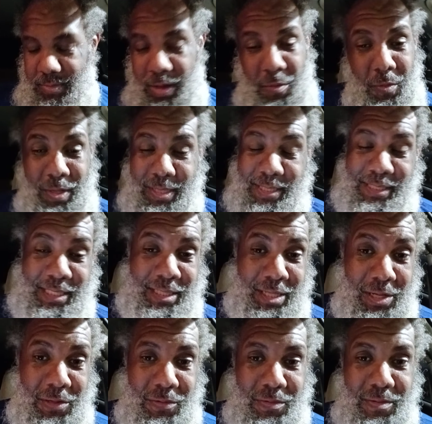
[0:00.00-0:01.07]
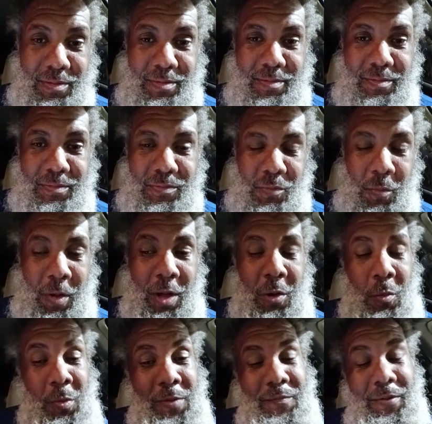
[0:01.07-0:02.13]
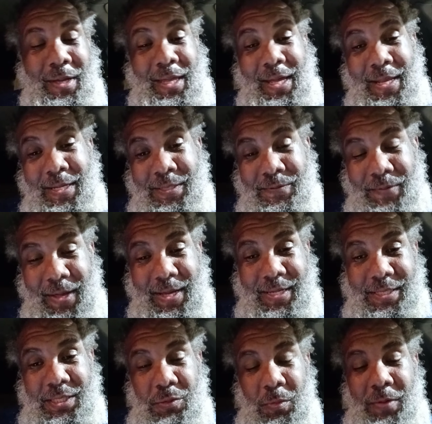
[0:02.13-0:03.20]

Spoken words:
And what does he do? Well, we forget his face,